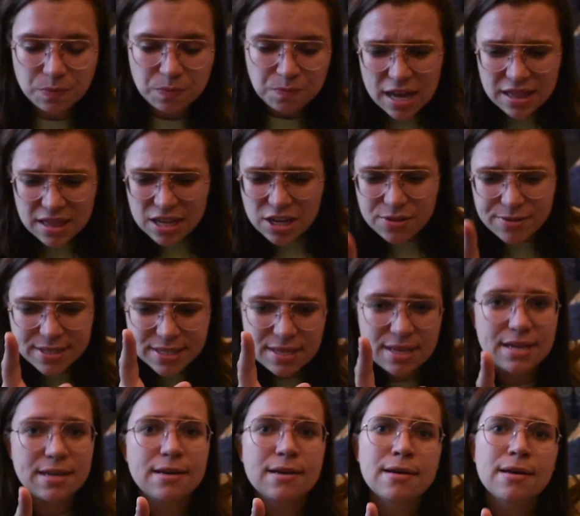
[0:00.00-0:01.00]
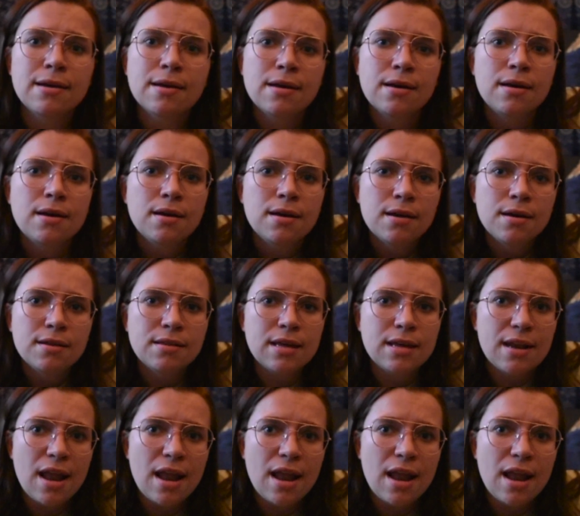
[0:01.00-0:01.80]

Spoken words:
And then you see that